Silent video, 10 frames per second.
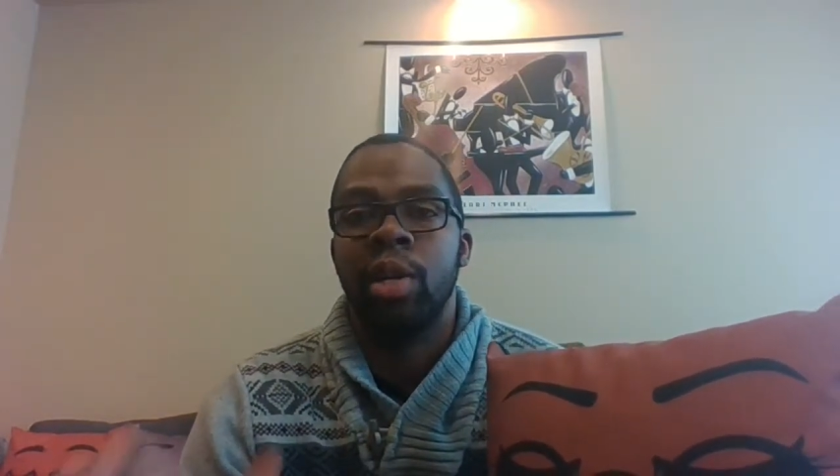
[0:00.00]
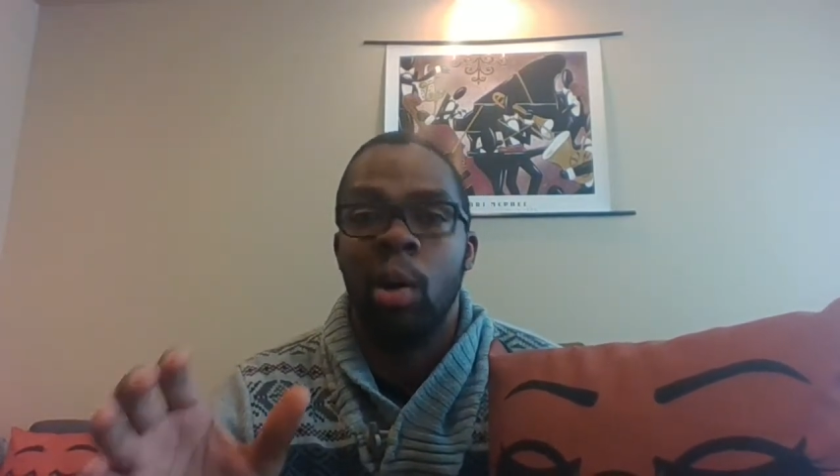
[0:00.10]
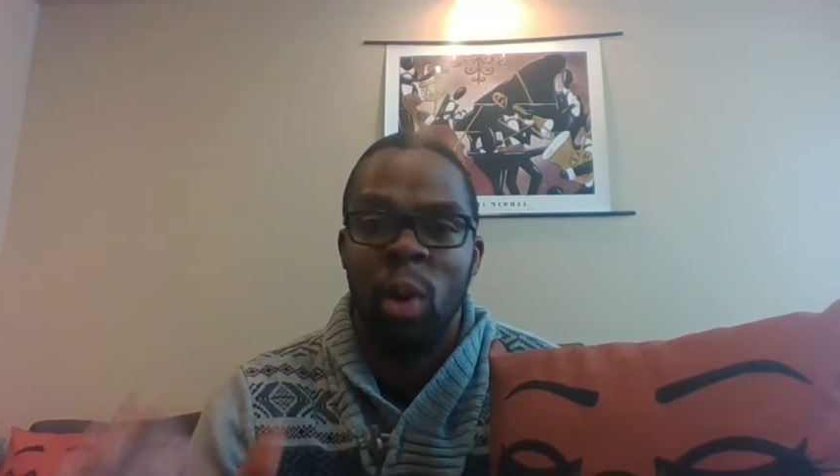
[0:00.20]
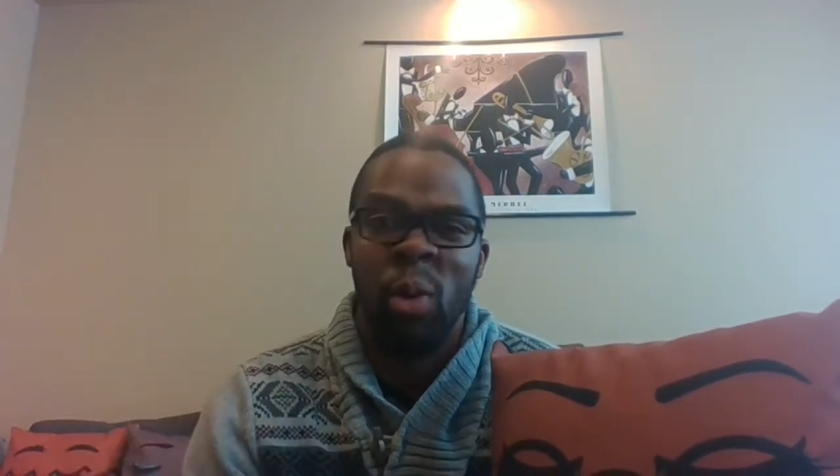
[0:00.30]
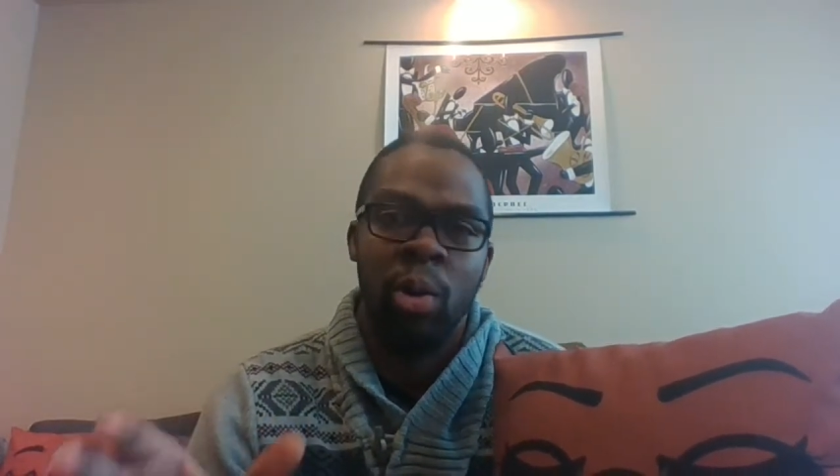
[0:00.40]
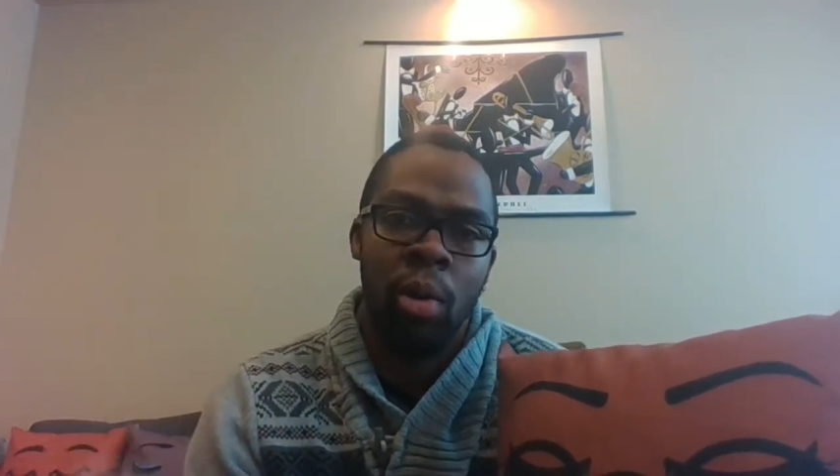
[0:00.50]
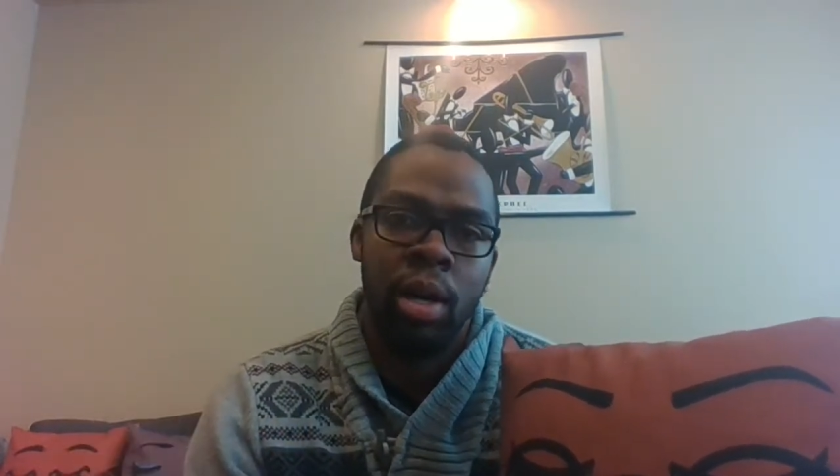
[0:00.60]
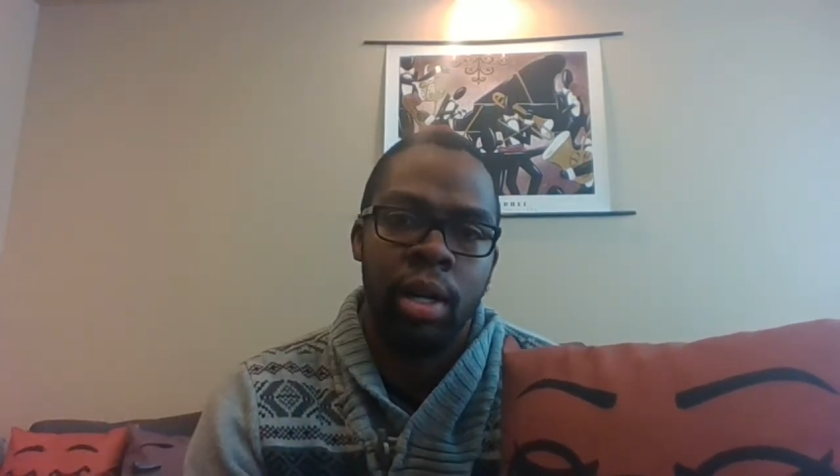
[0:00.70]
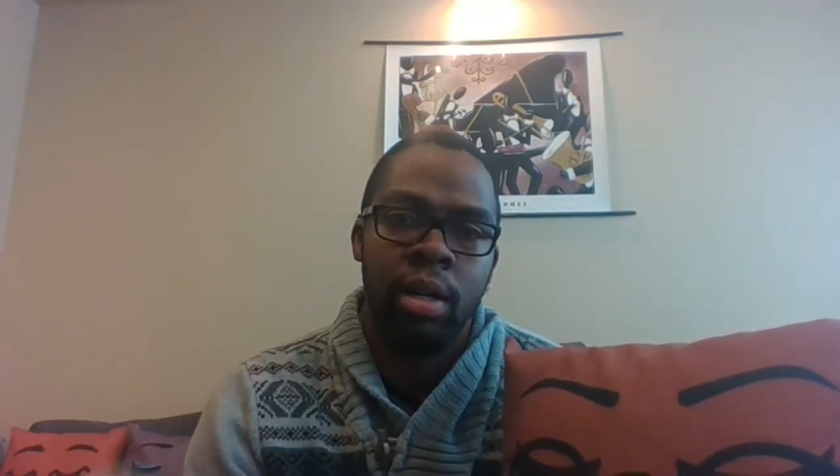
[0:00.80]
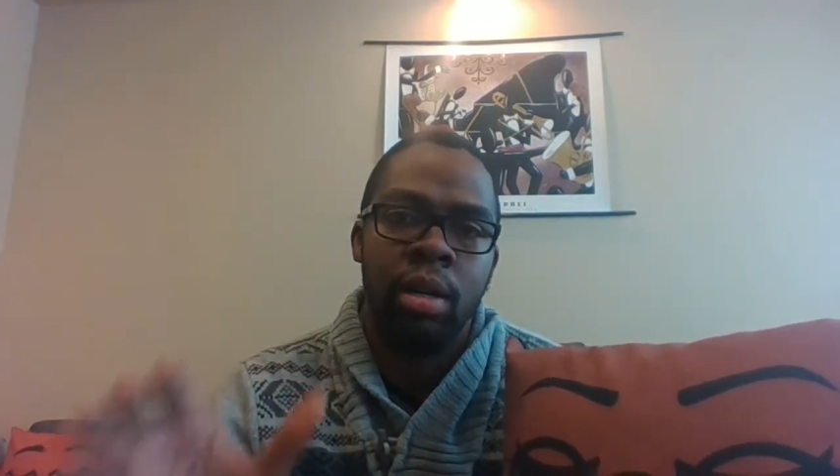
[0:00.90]
that what we
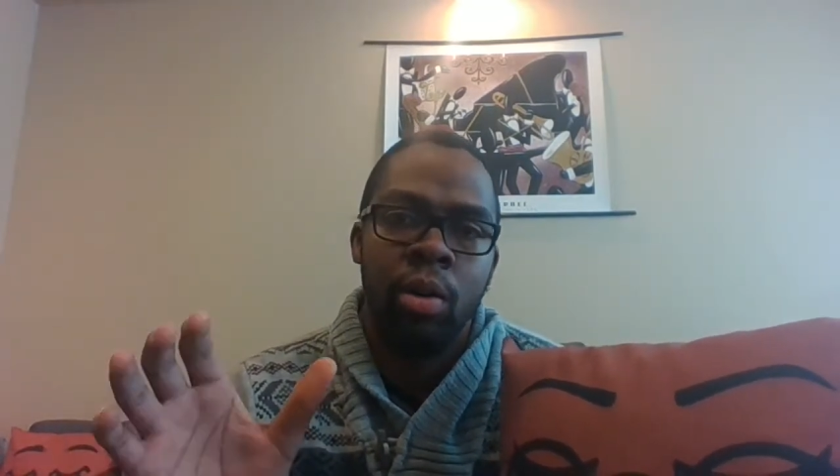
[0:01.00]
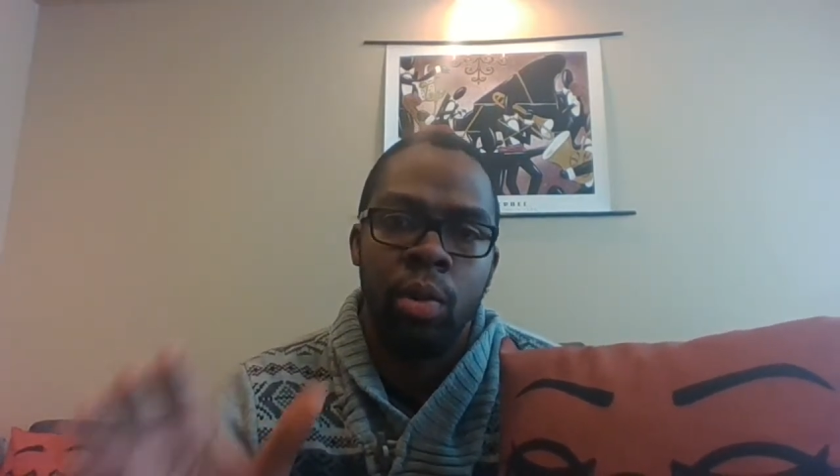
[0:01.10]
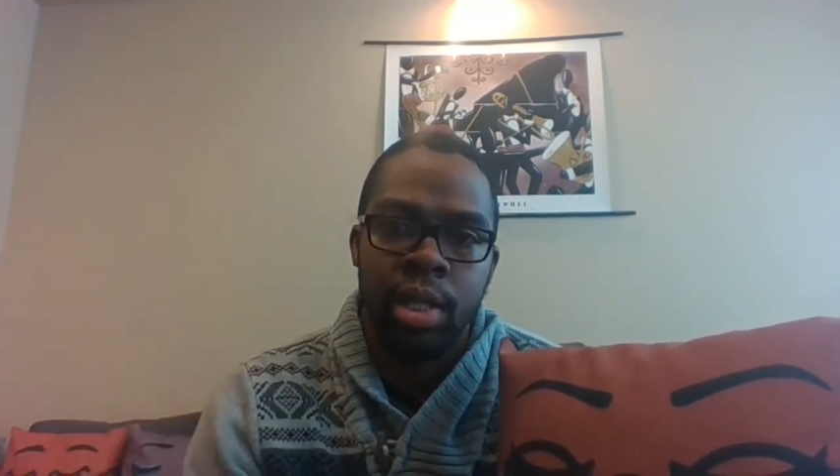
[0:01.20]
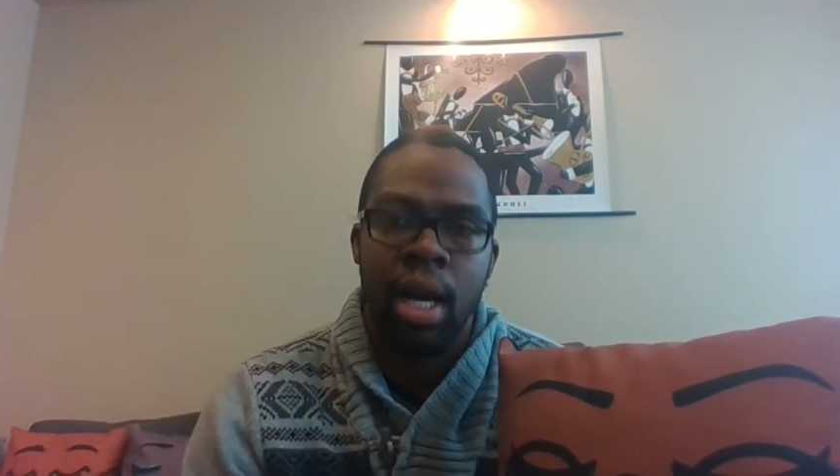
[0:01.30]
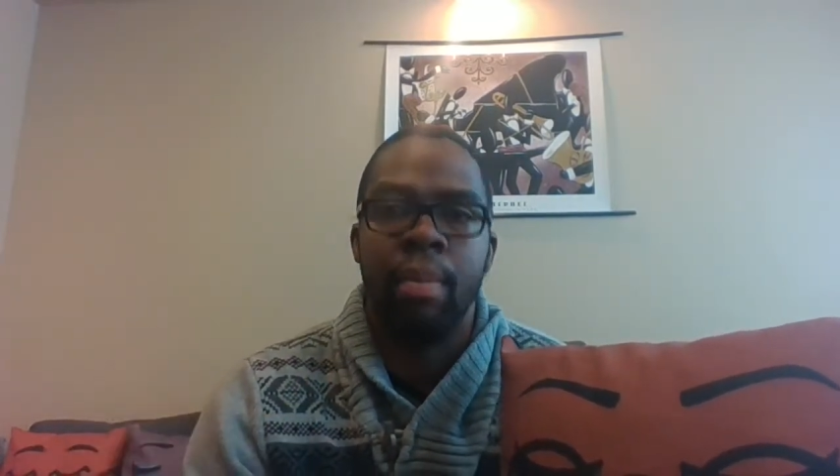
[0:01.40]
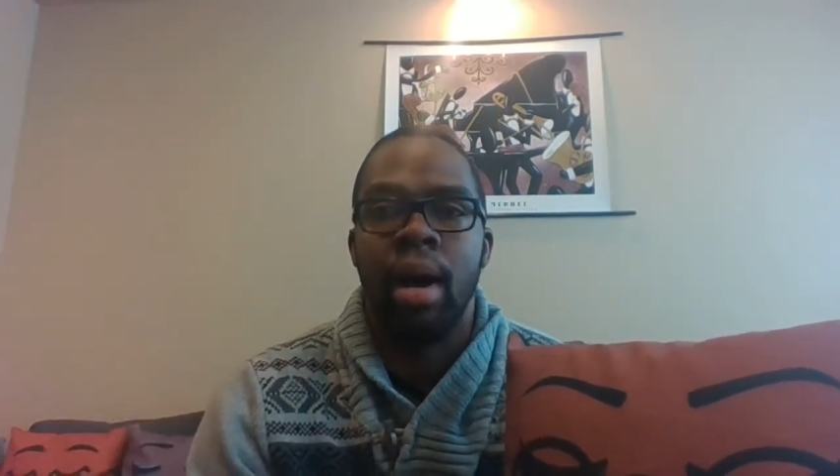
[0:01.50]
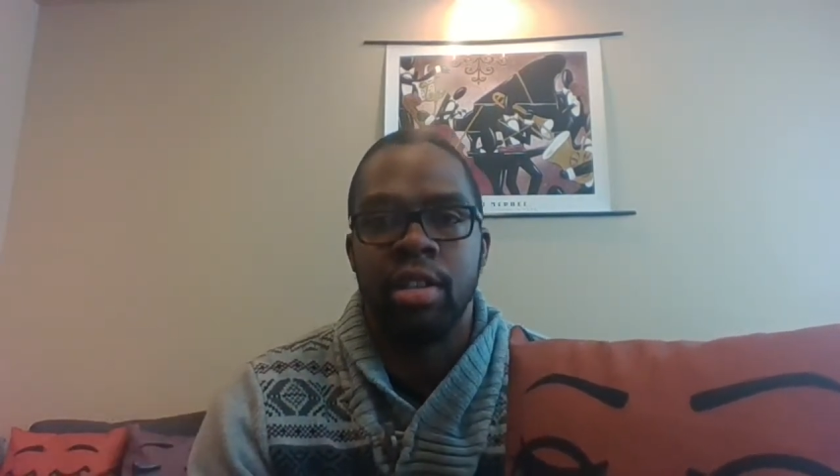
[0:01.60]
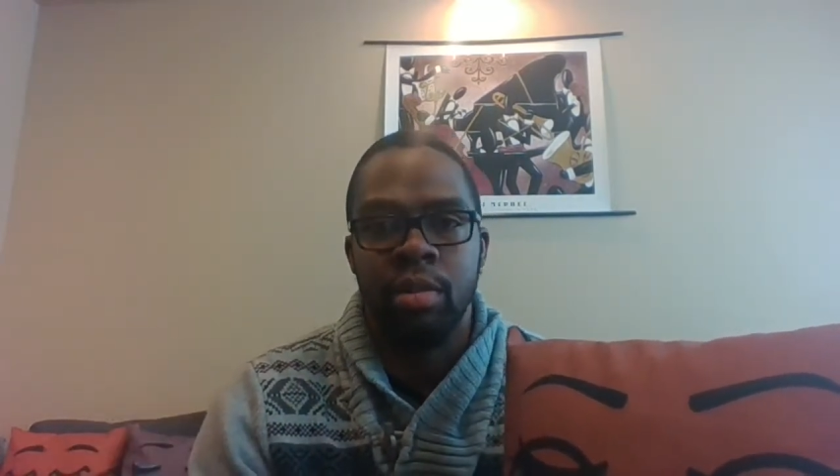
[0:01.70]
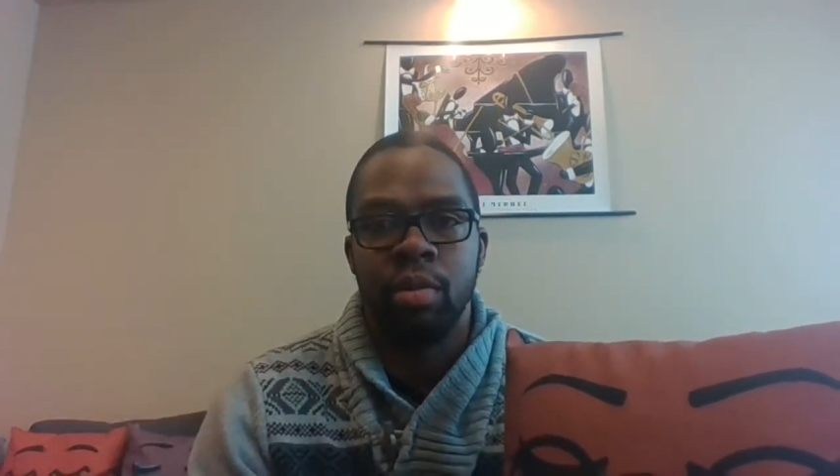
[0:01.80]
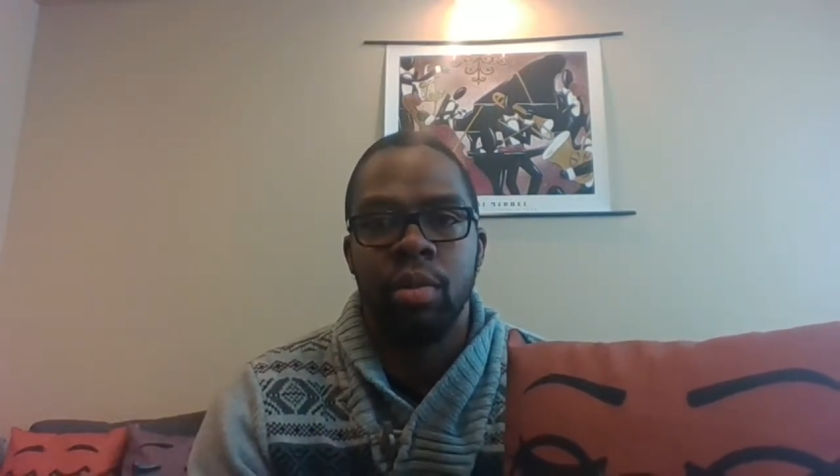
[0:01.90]
wanted was not
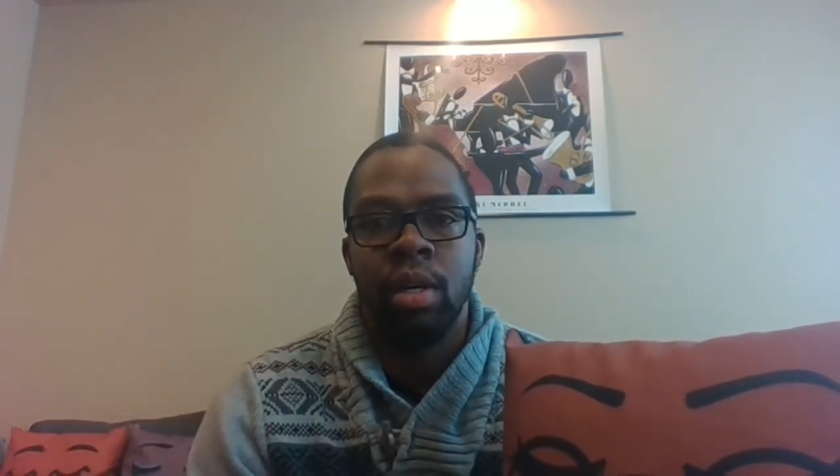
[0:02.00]
possible.